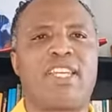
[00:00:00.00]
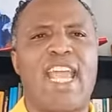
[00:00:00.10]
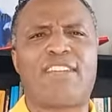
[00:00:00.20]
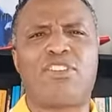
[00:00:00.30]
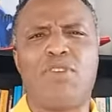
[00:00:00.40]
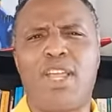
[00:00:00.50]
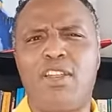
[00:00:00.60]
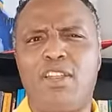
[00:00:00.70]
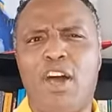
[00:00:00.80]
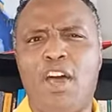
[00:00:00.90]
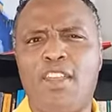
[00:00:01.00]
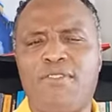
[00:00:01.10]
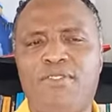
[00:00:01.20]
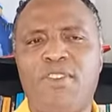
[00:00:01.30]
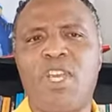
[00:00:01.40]
He had to do a lot
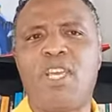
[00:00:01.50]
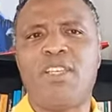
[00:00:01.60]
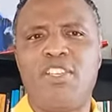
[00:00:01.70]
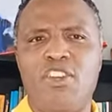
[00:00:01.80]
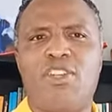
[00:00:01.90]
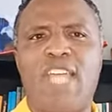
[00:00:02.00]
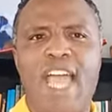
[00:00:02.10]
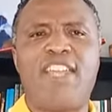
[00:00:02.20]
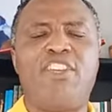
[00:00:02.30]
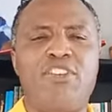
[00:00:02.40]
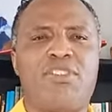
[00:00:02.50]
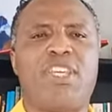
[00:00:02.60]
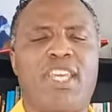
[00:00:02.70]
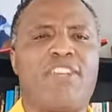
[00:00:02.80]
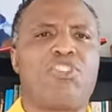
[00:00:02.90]
of you know
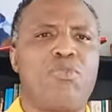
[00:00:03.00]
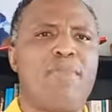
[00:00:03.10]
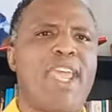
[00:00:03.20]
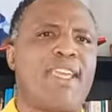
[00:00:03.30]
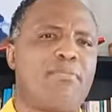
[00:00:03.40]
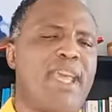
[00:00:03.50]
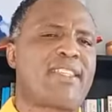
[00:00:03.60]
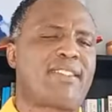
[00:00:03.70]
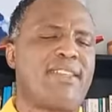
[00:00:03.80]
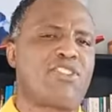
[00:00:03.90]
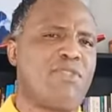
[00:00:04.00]
diluting it to make it make sense.